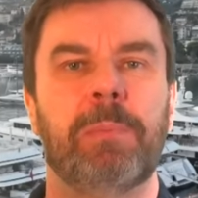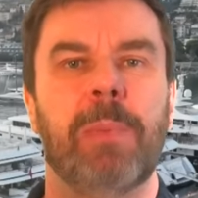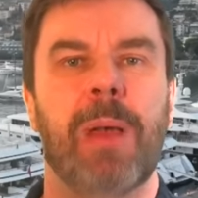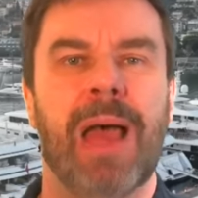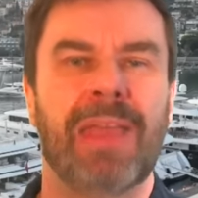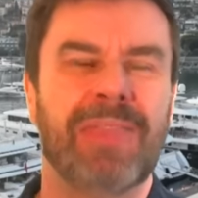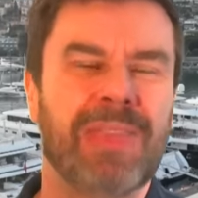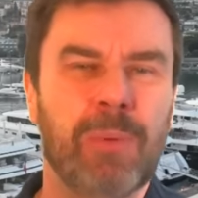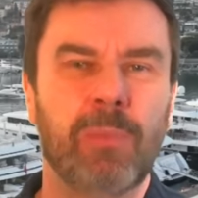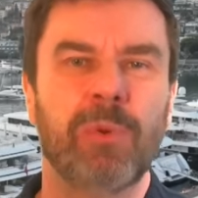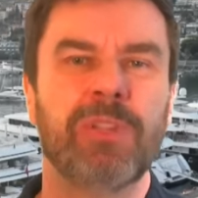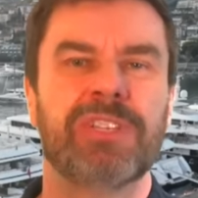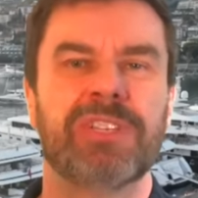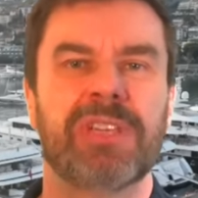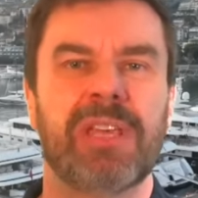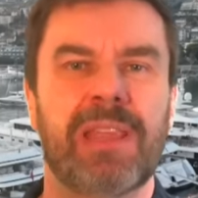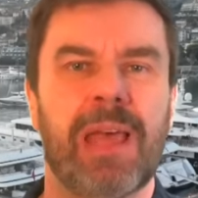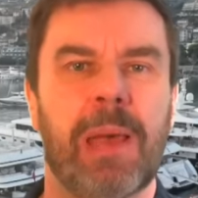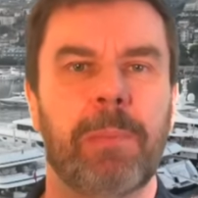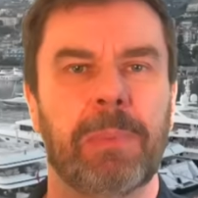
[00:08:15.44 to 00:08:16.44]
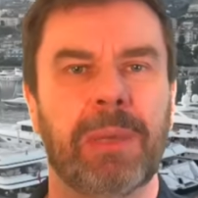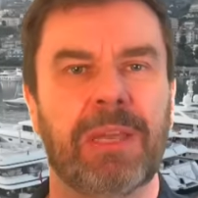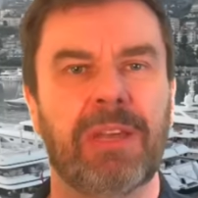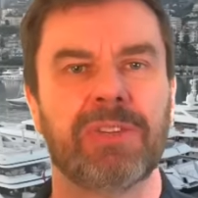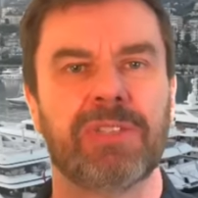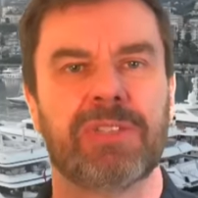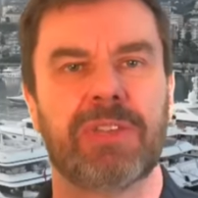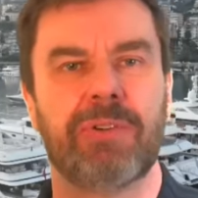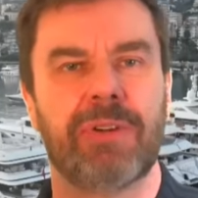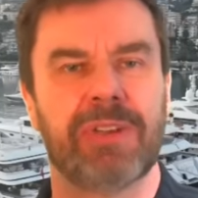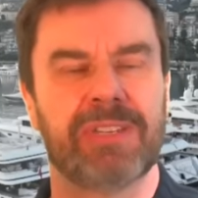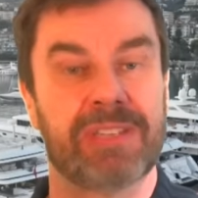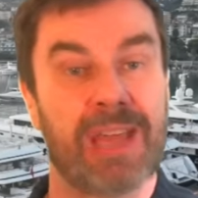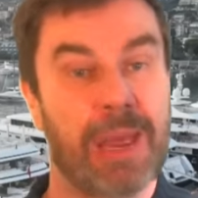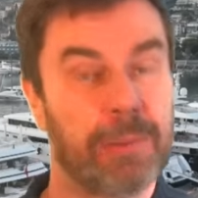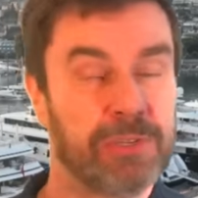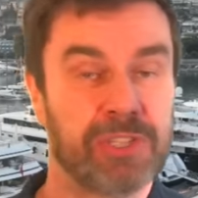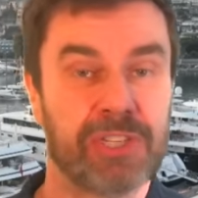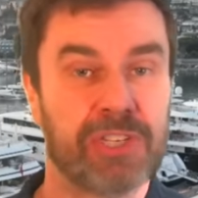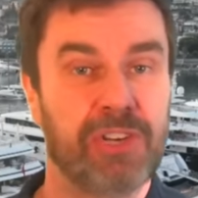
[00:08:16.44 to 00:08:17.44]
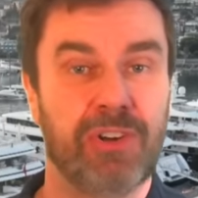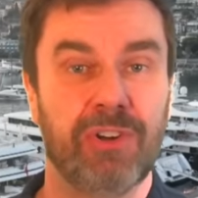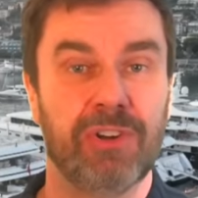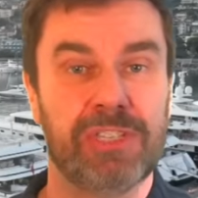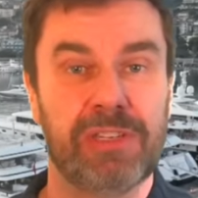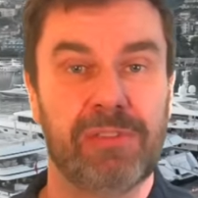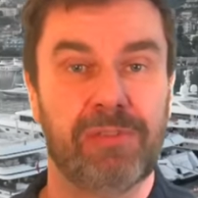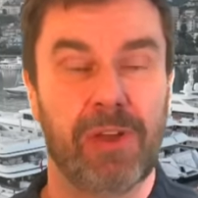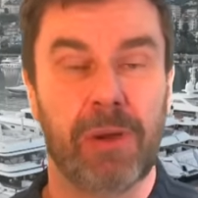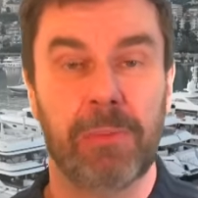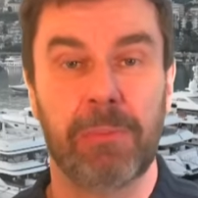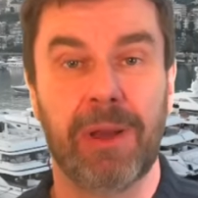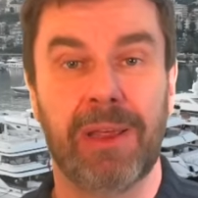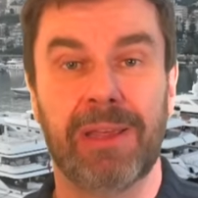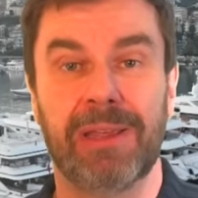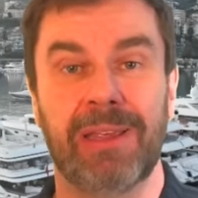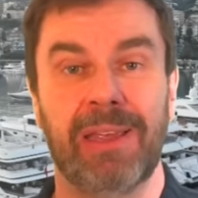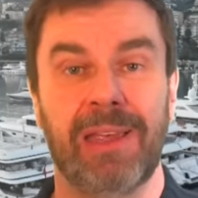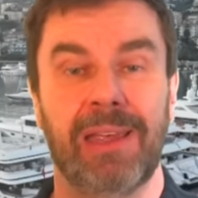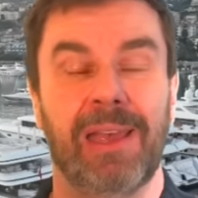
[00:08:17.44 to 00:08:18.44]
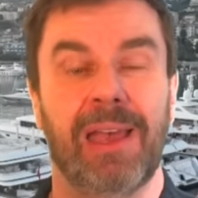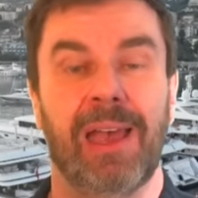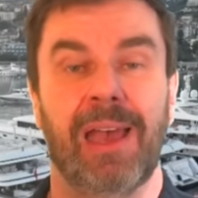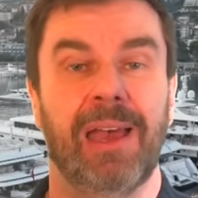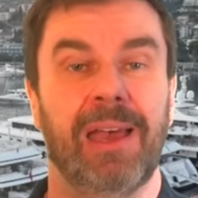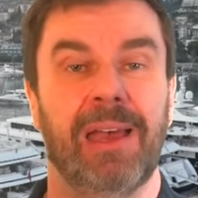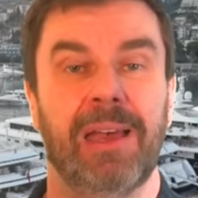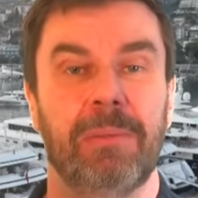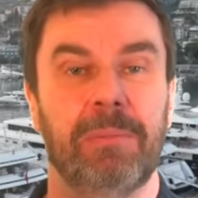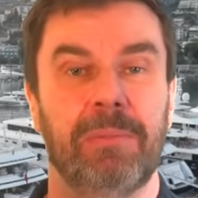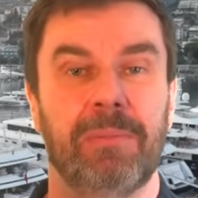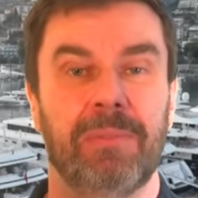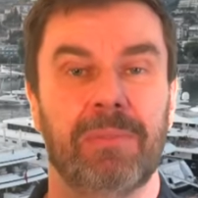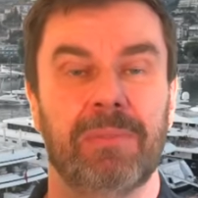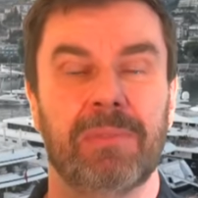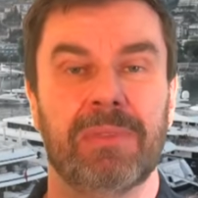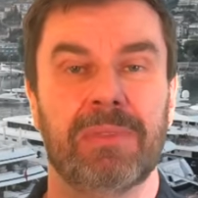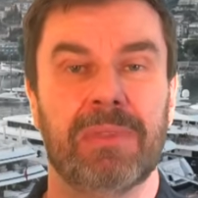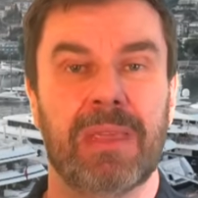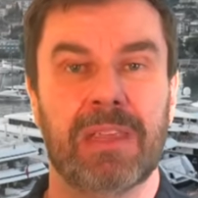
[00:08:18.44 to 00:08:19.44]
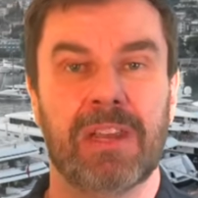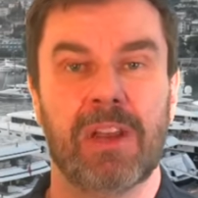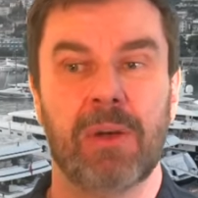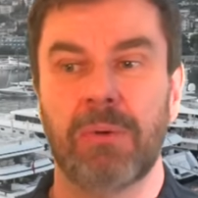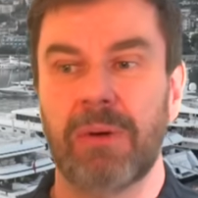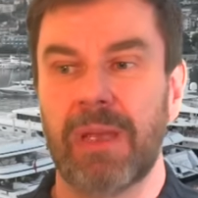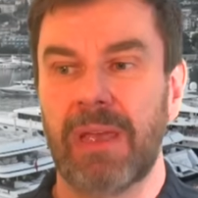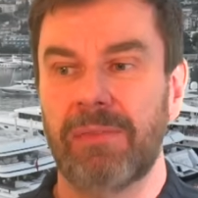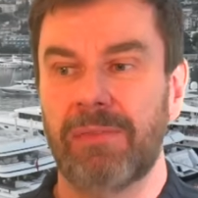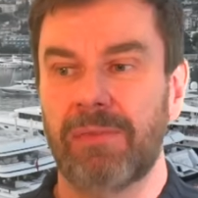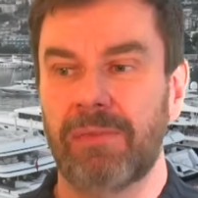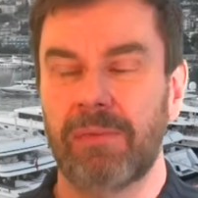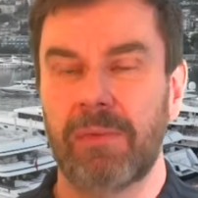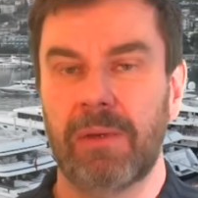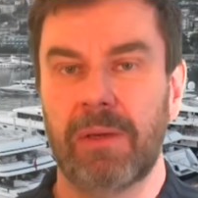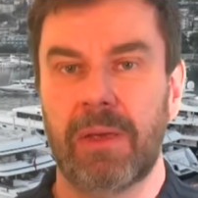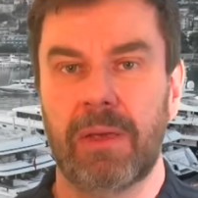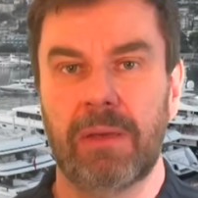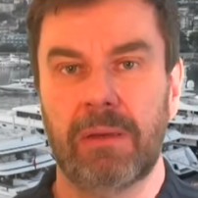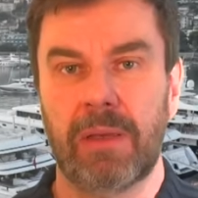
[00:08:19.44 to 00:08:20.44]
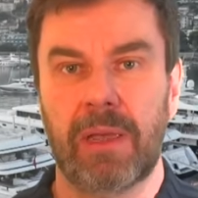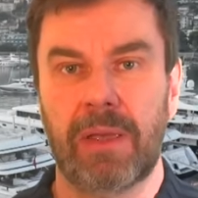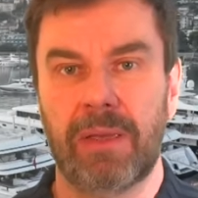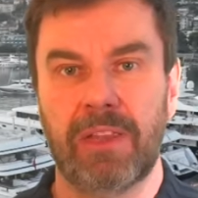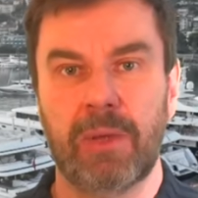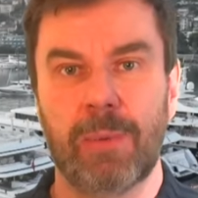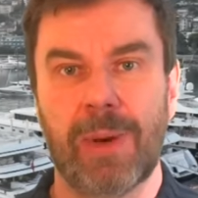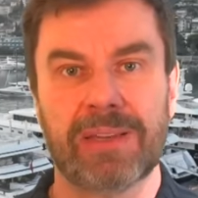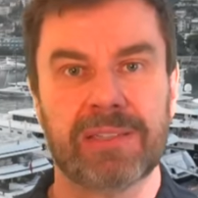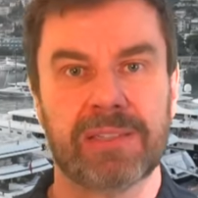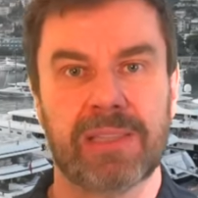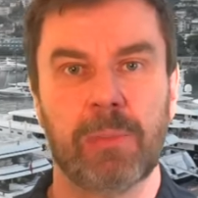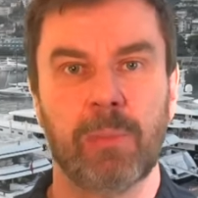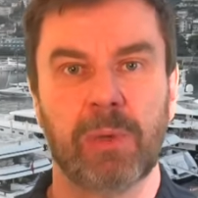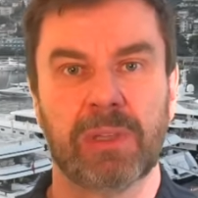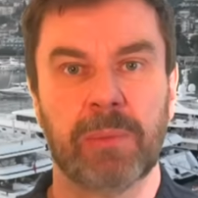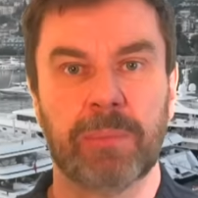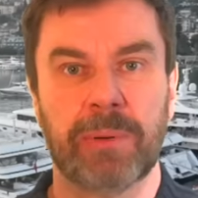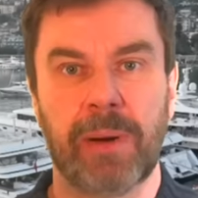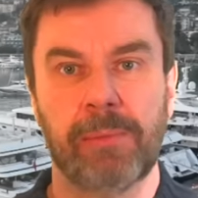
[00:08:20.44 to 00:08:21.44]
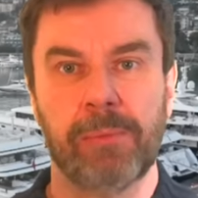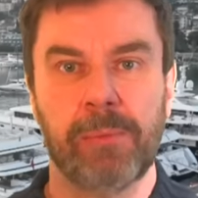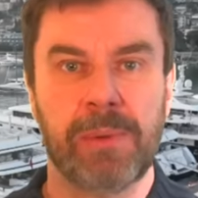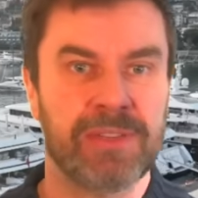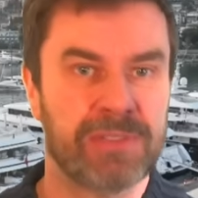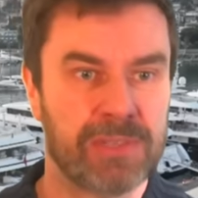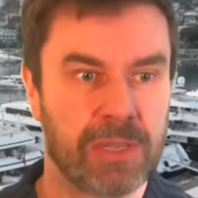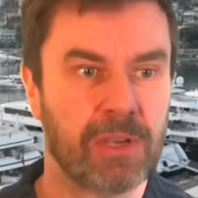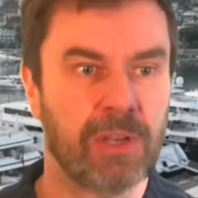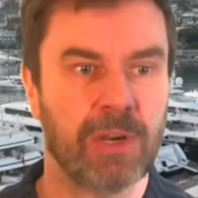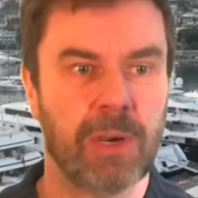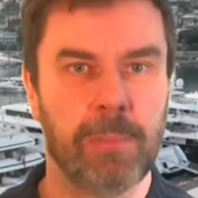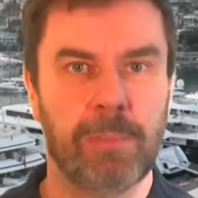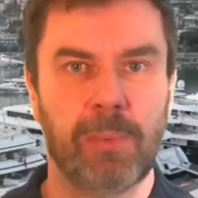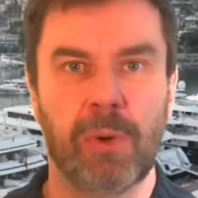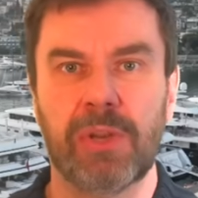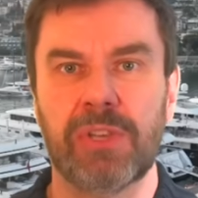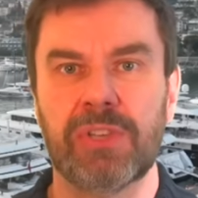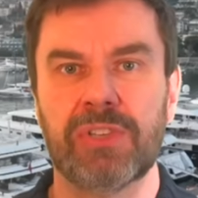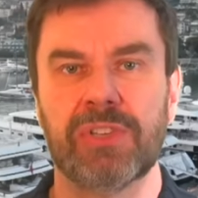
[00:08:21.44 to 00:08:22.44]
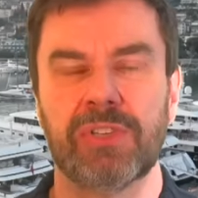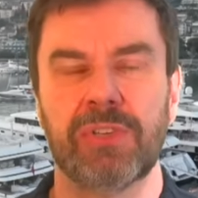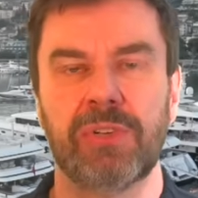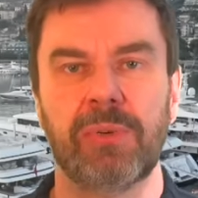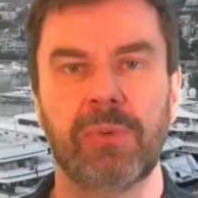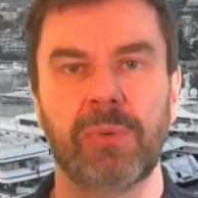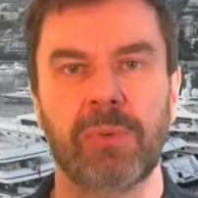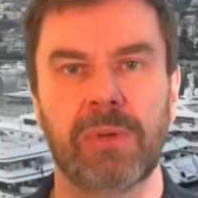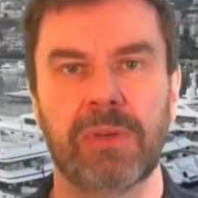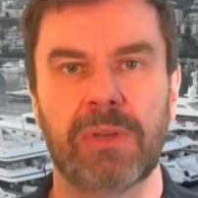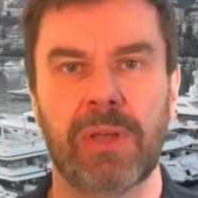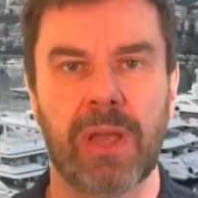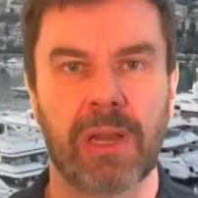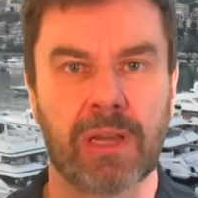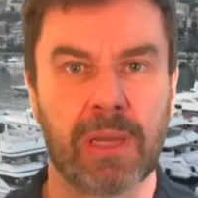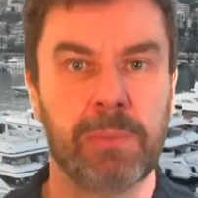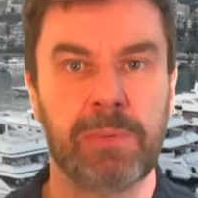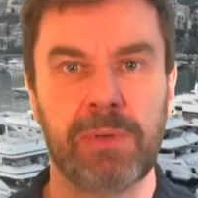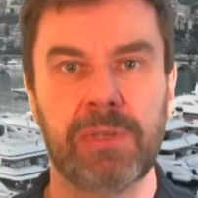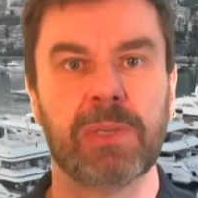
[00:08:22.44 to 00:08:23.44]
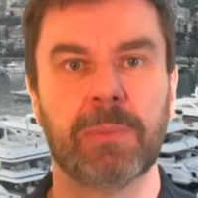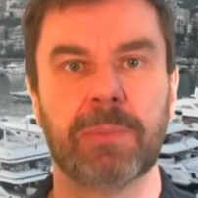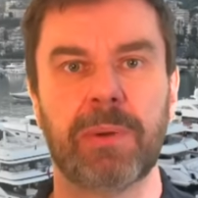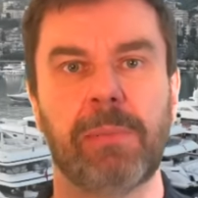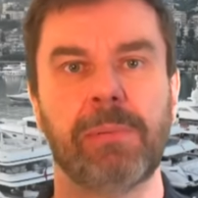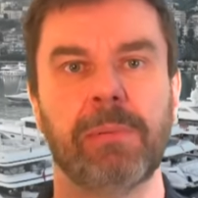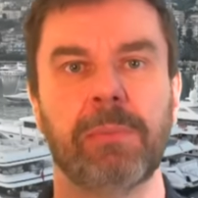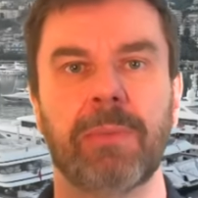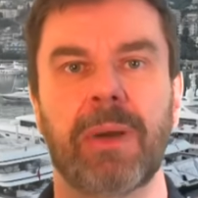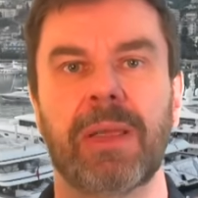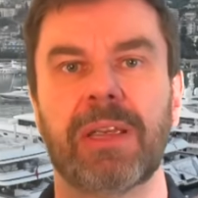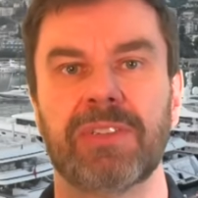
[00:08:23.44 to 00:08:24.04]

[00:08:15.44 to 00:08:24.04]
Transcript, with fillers: And they would say that because they're a cybersecurity firm, right? Um, you know, if you ask them what the problem is, they're going to point to a computer problem, right?